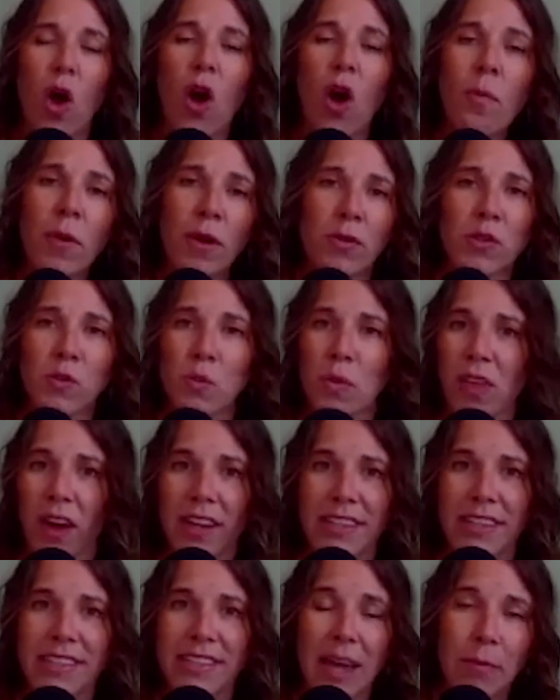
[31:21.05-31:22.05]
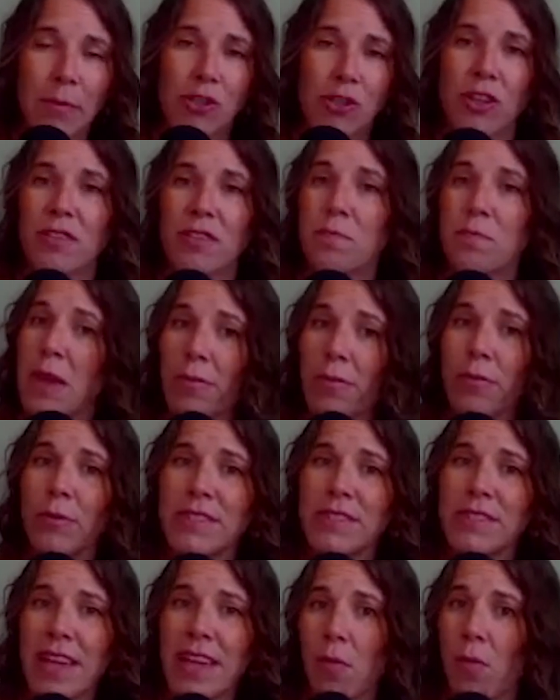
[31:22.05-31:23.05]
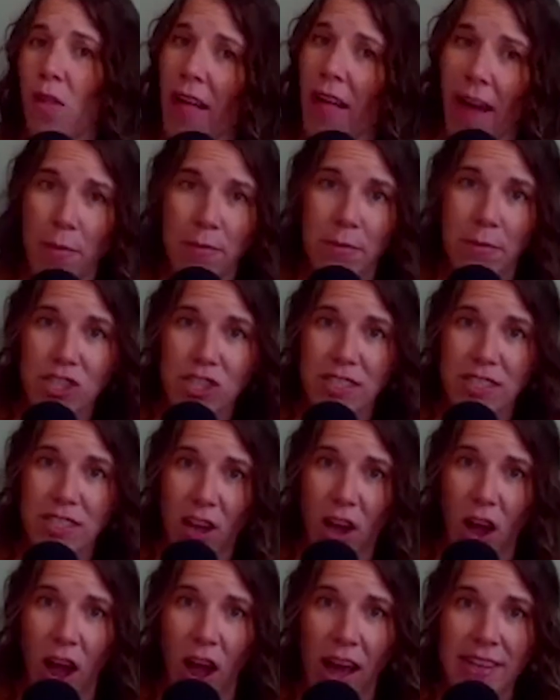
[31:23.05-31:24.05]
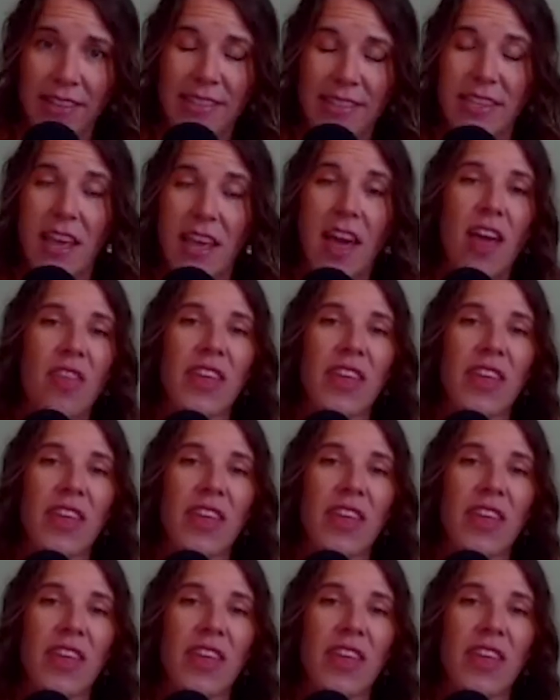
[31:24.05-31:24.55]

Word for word: almost without exception, people would say, well, how much does it cost?